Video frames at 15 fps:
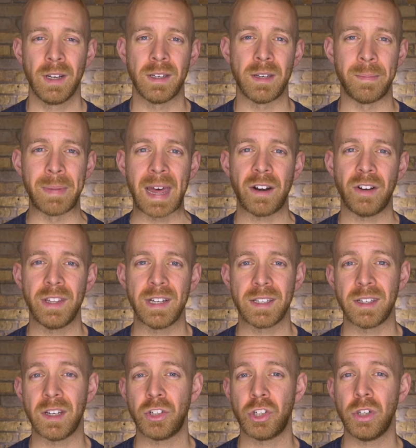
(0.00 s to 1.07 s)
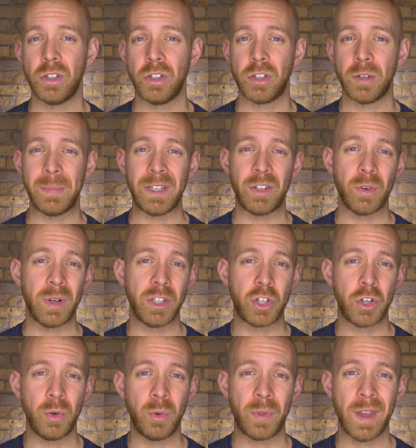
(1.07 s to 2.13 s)
To battle this issue, you should be doing
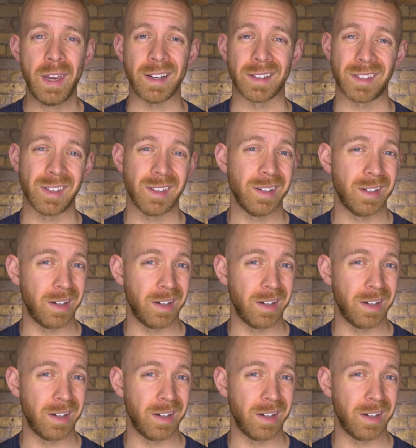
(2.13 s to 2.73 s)
2 things.